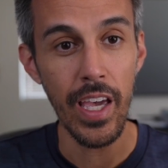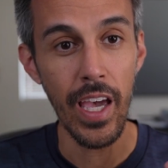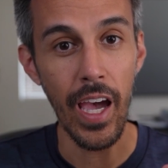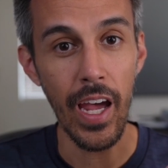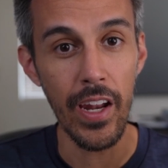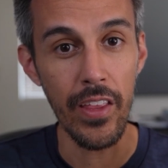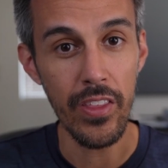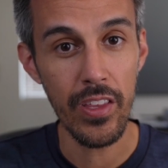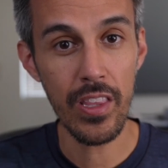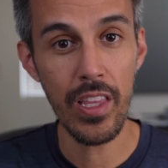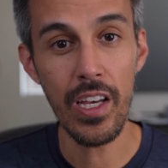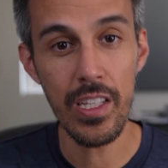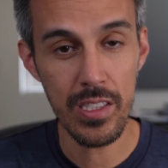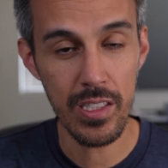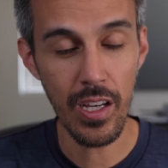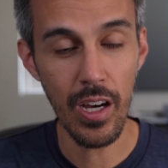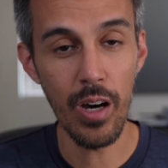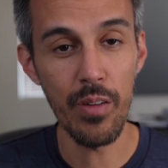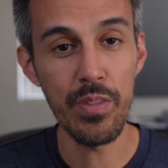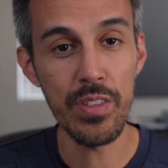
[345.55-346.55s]
and I think that's
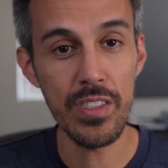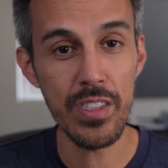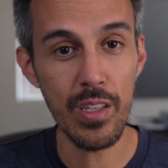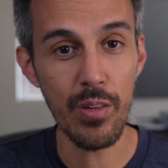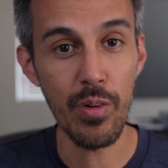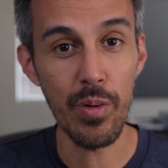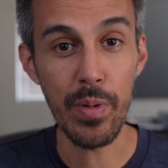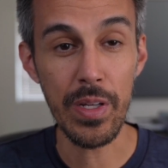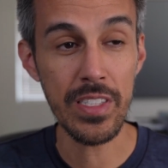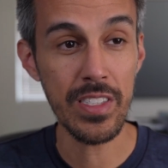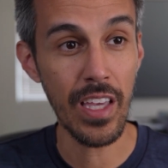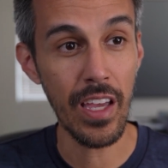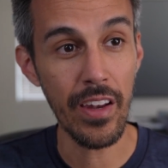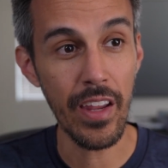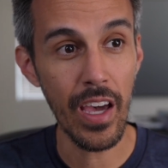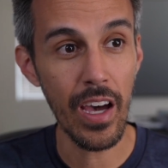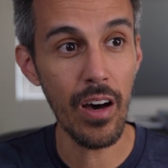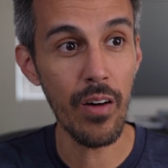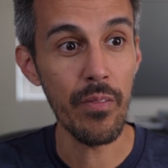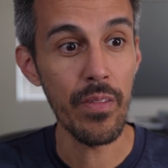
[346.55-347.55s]
obviously what makes it stand
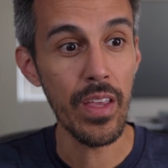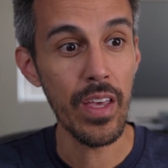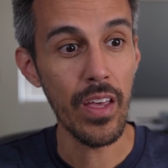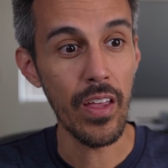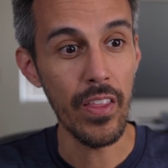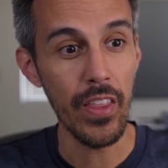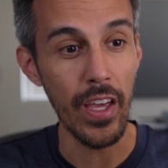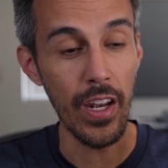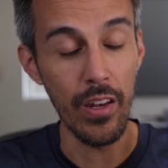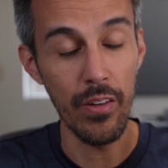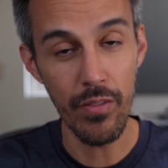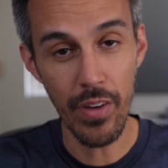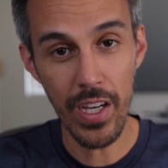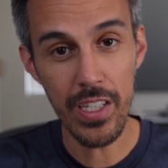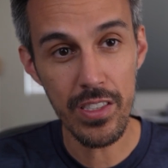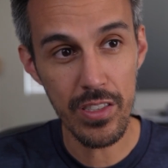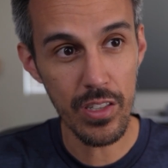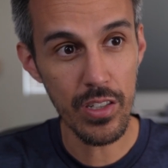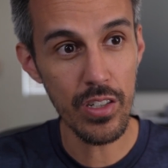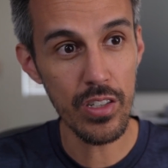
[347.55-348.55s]
out, that
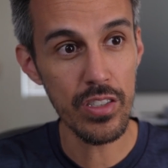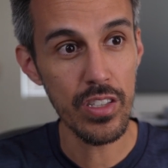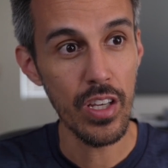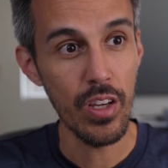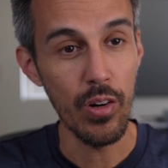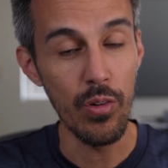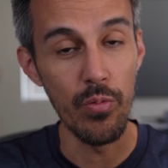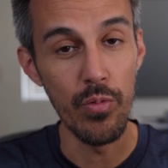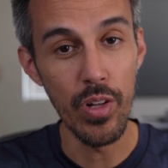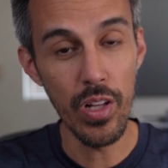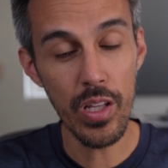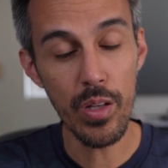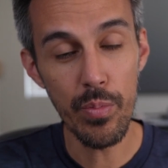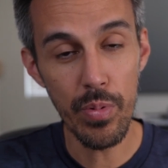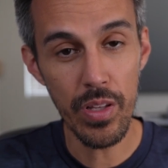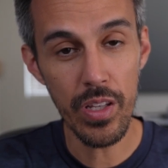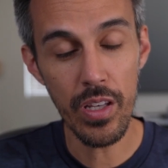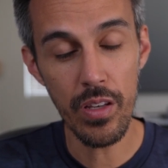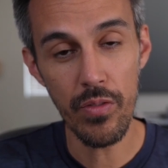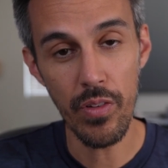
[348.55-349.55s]
investors really
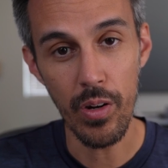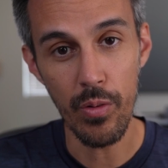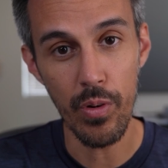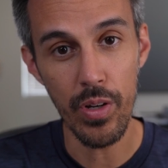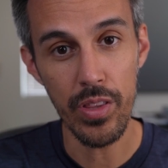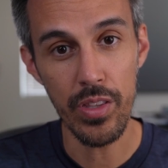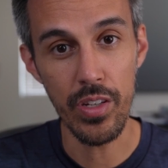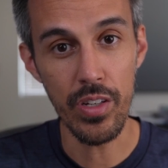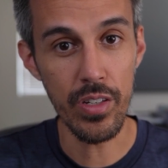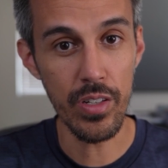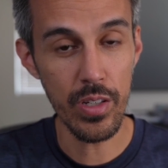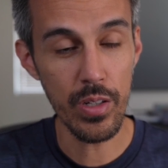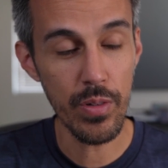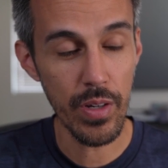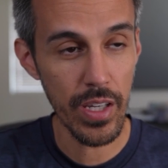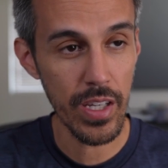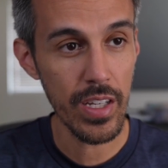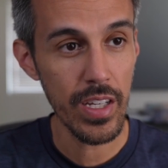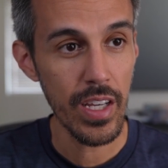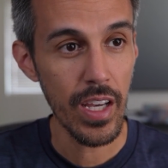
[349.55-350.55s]
believe in what they're
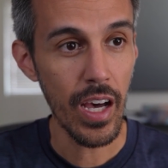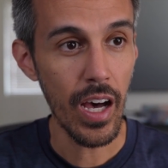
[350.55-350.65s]
doing,